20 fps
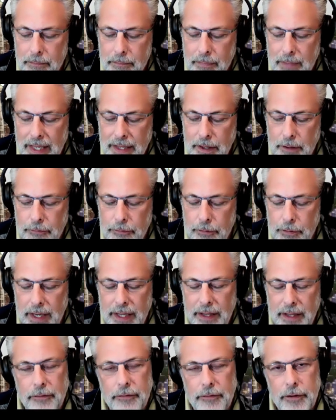
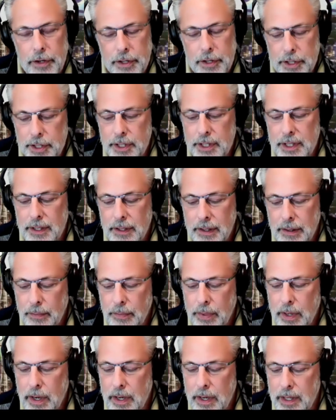the first
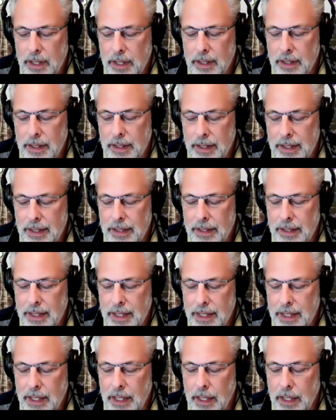part of the
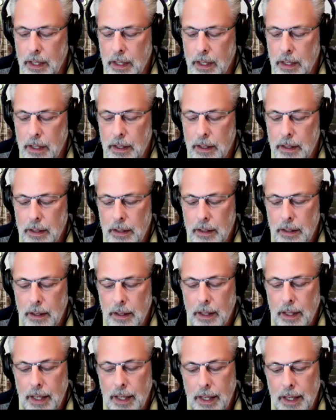year,
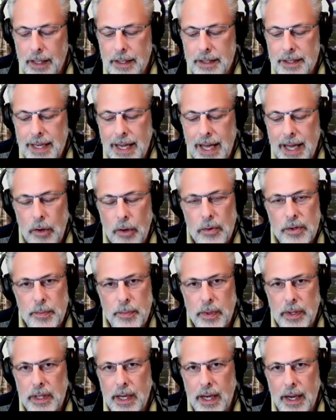Seattle was
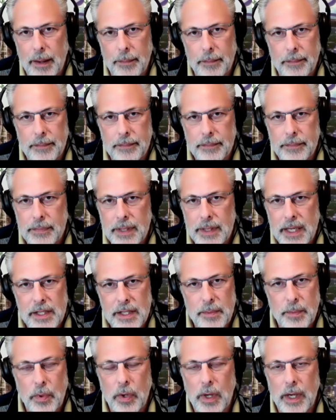putting up tons
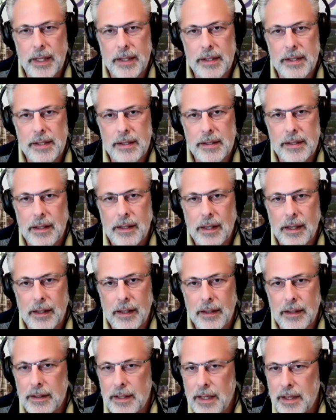of points,
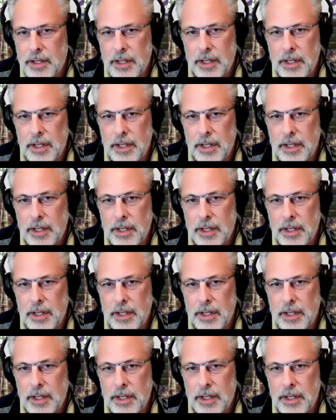tons of